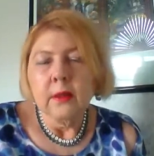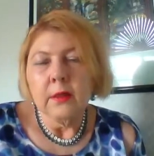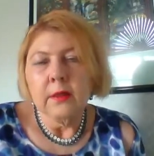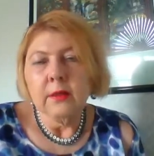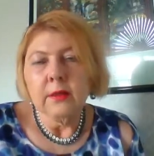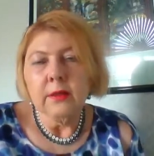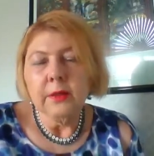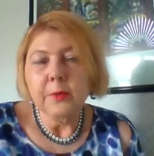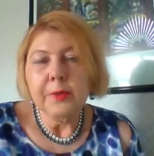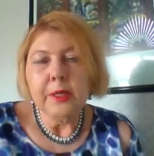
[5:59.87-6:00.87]
uh, the
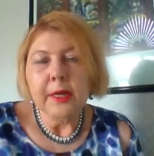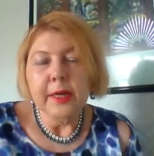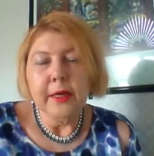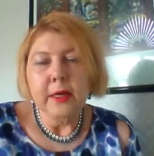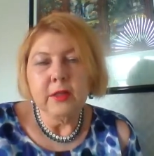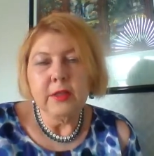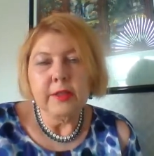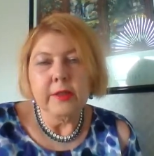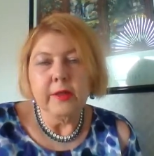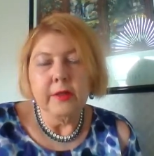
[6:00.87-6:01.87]
little bit of chaos
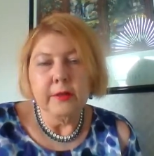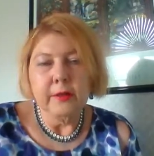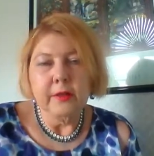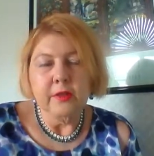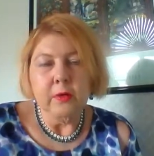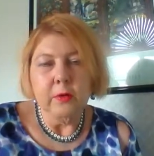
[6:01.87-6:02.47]
that occurred this